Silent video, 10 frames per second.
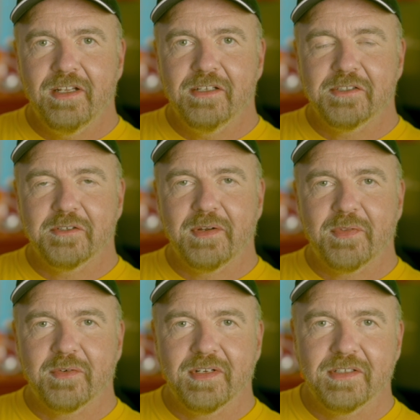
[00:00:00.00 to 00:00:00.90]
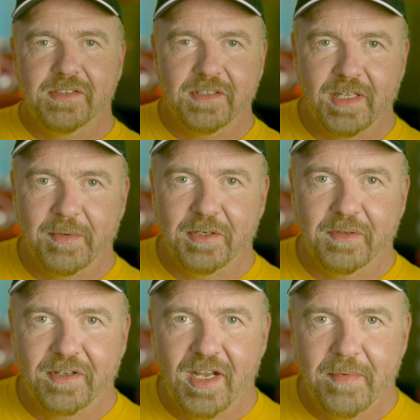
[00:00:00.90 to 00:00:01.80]
So if there is, let me know in
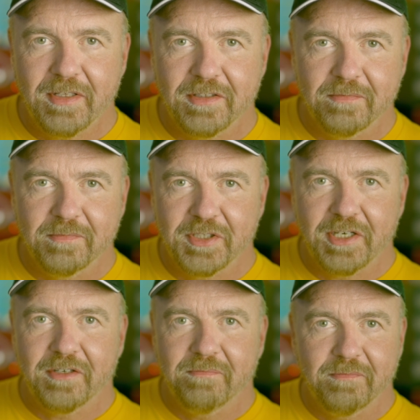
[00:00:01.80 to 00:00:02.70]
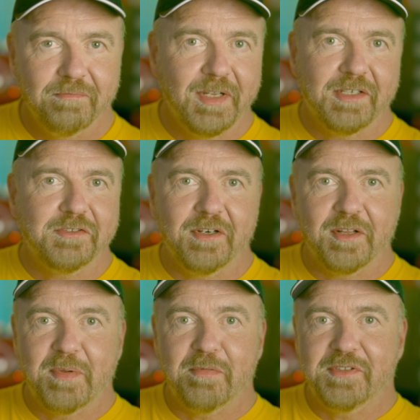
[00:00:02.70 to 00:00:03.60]
the comments, share, make sure
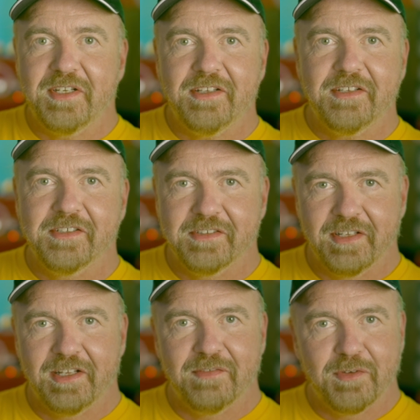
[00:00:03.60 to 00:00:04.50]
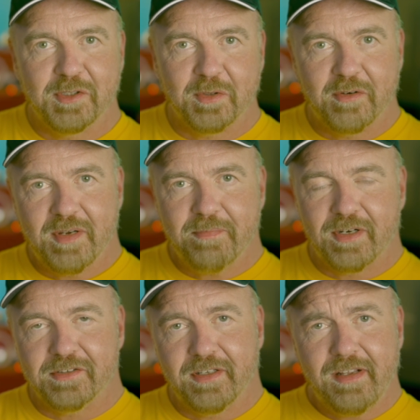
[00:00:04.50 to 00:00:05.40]
other people see it because then the views will go up and
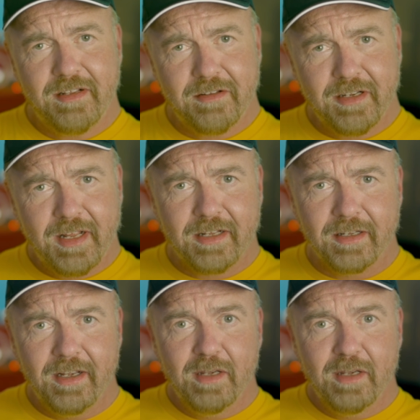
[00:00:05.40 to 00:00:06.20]
I'll say, hey, look at that.